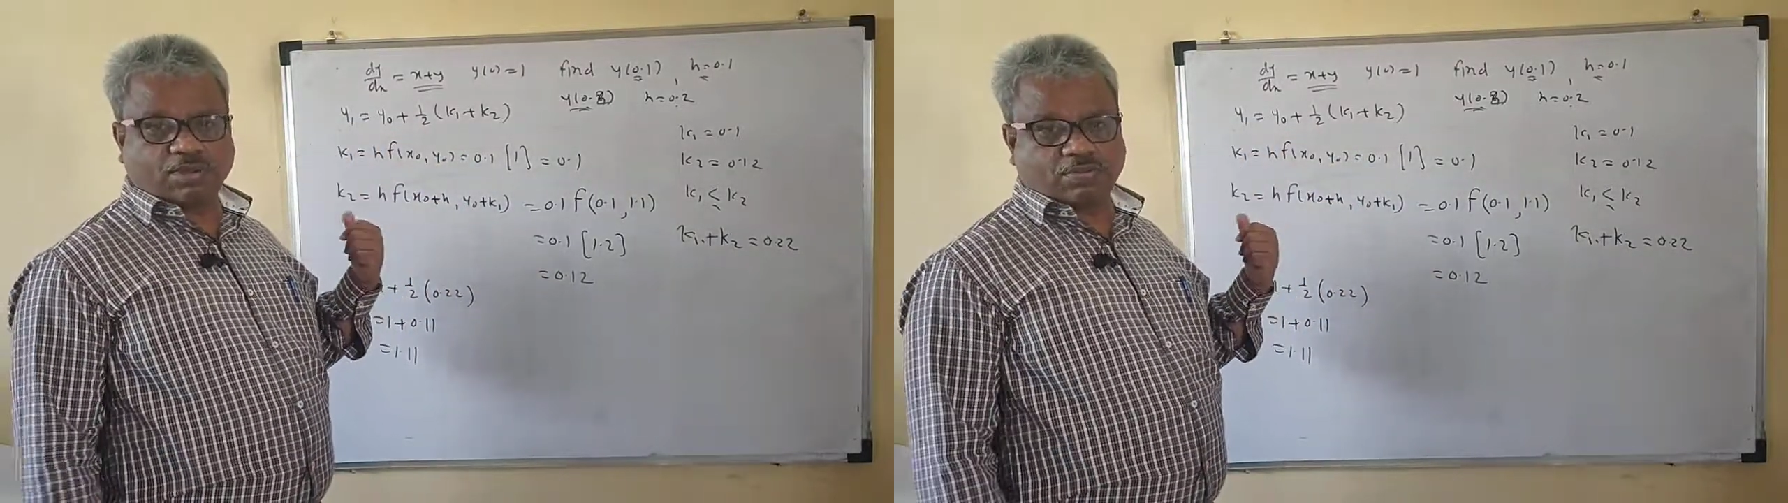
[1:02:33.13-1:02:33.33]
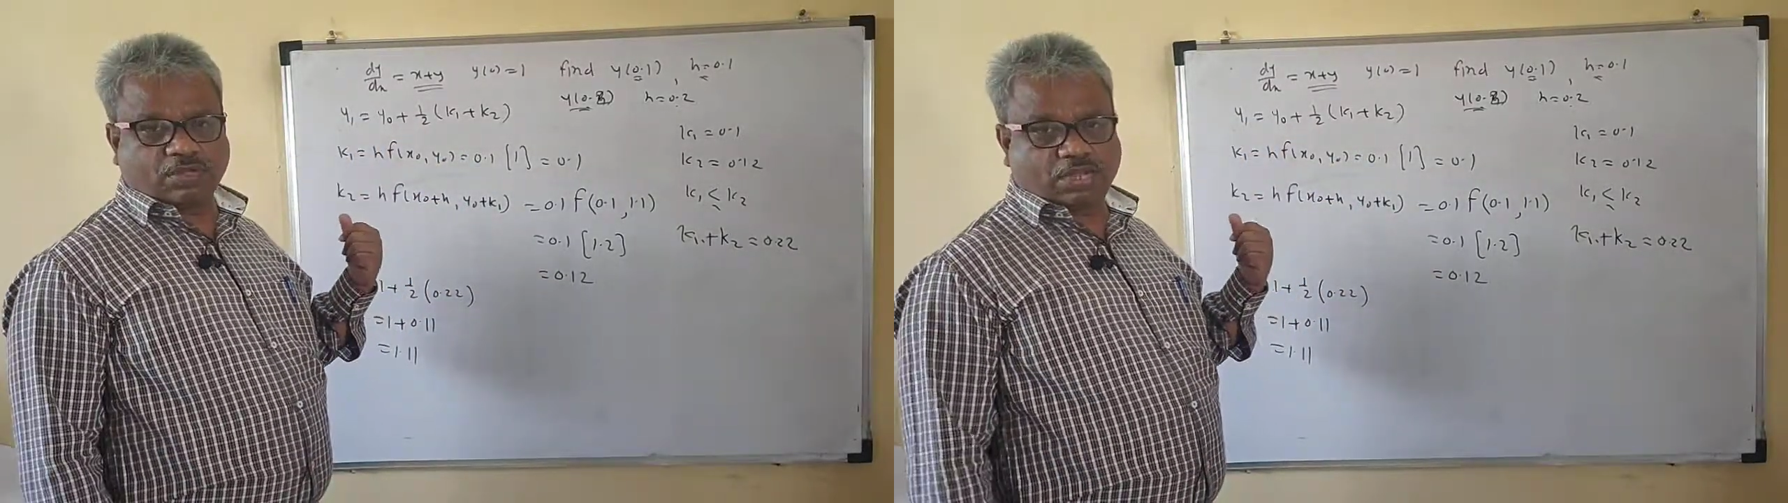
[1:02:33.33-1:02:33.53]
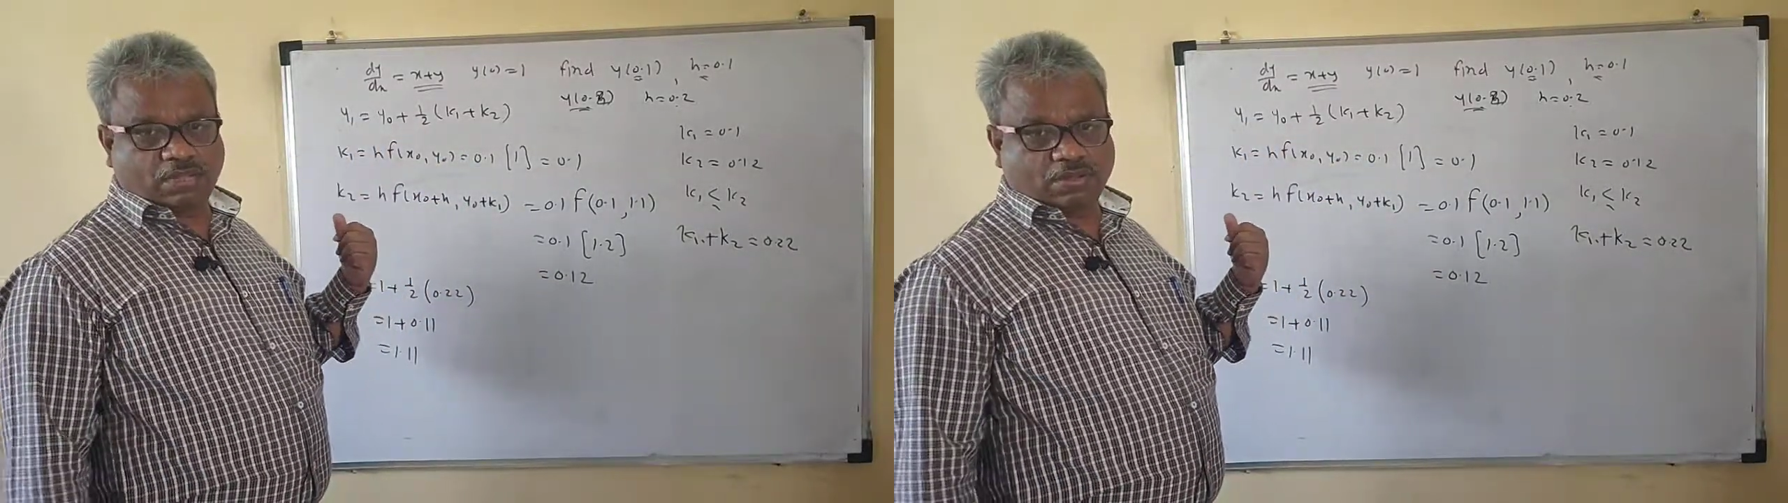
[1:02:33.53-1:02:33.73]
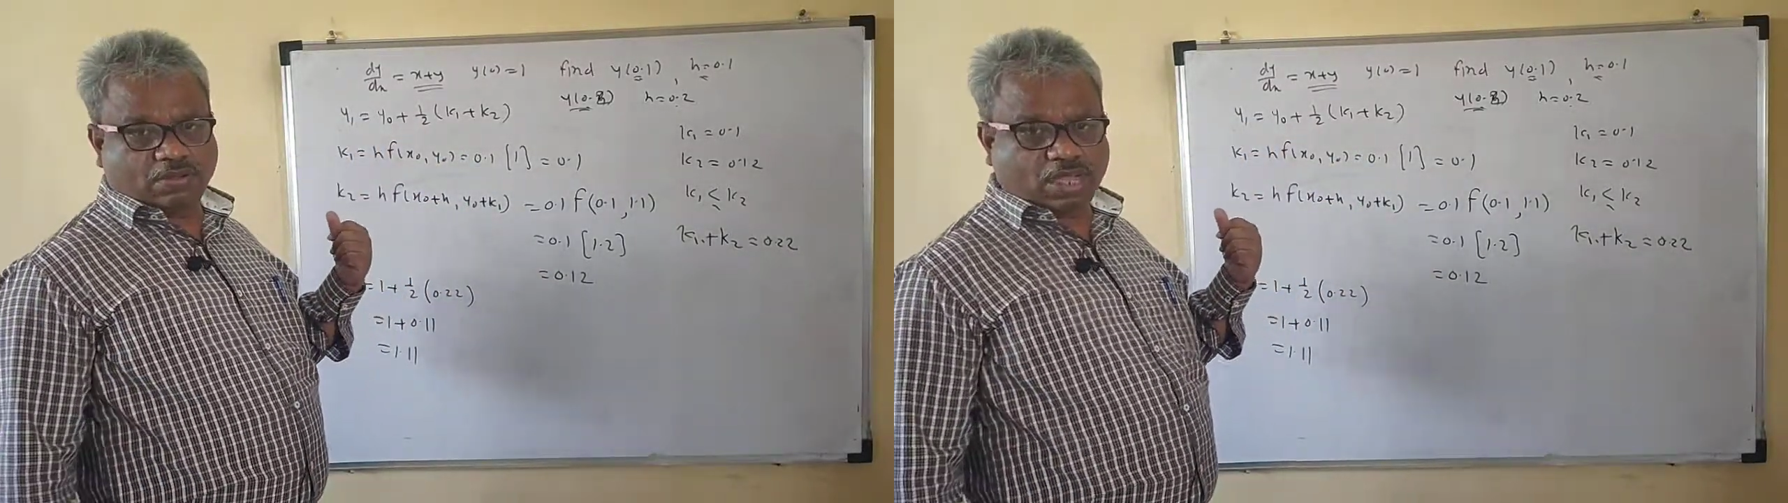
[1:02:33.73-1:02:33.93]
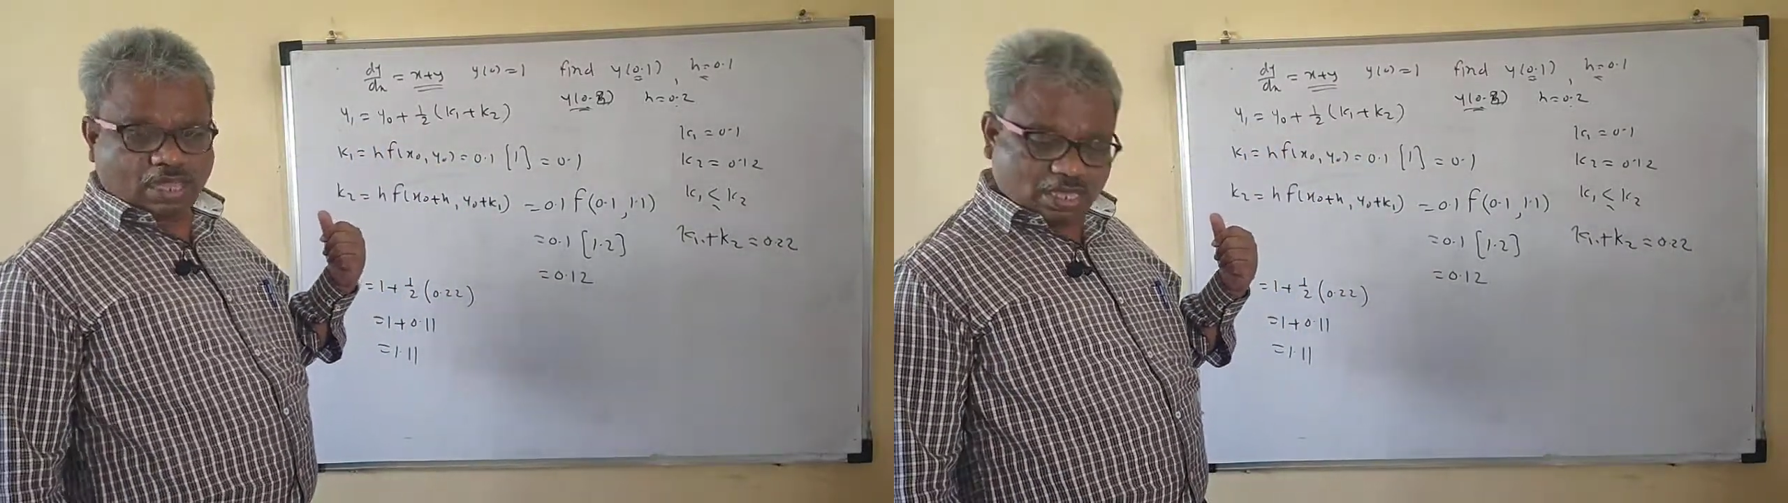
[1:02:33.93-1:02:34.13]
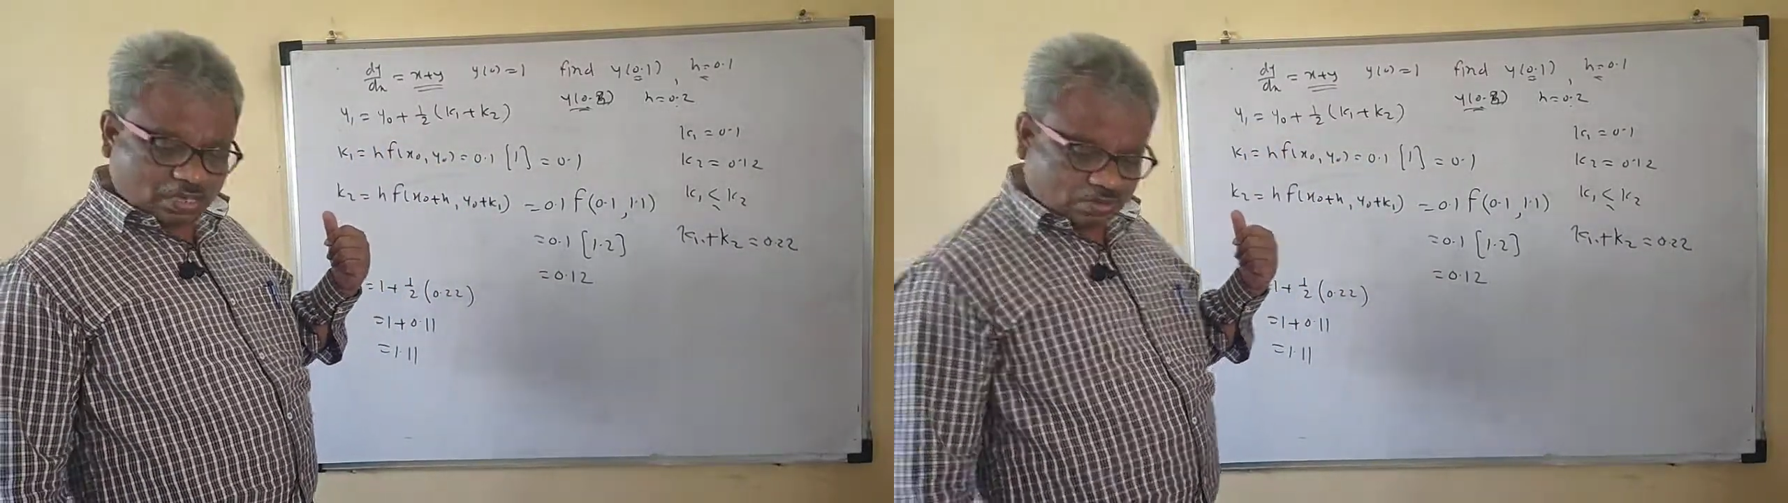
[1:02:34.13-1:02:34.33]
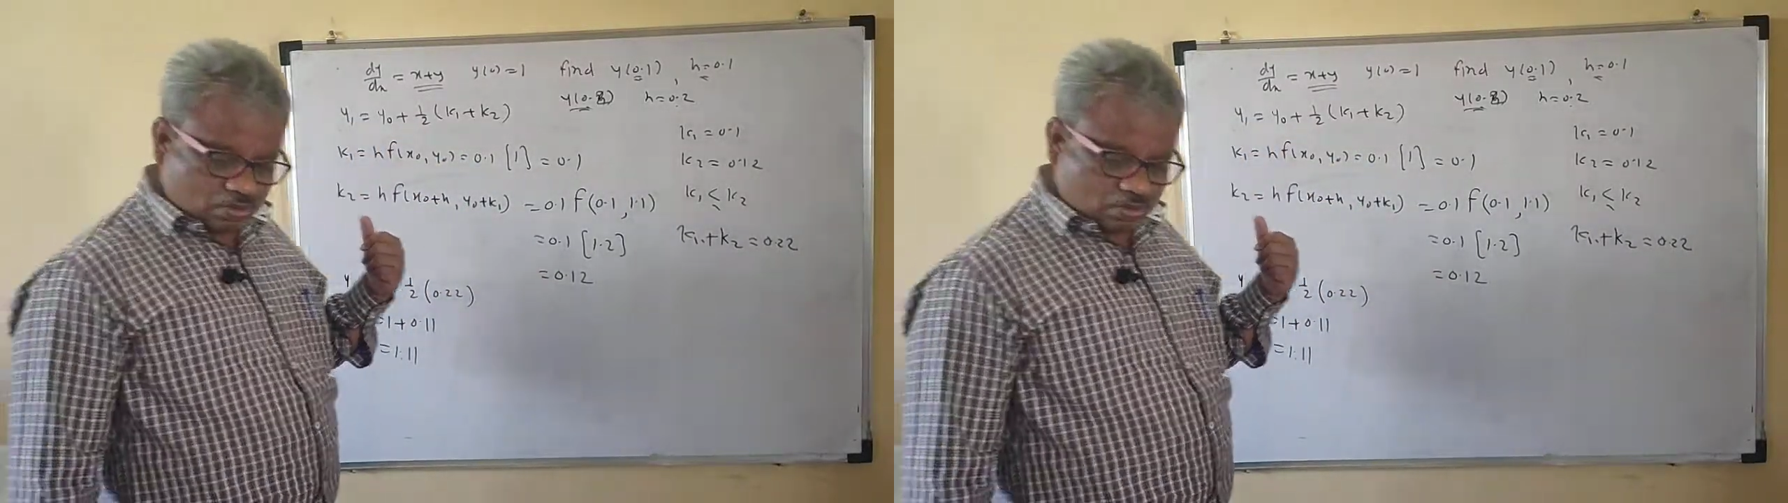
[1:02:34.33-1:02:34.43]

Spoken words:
formula. Okay,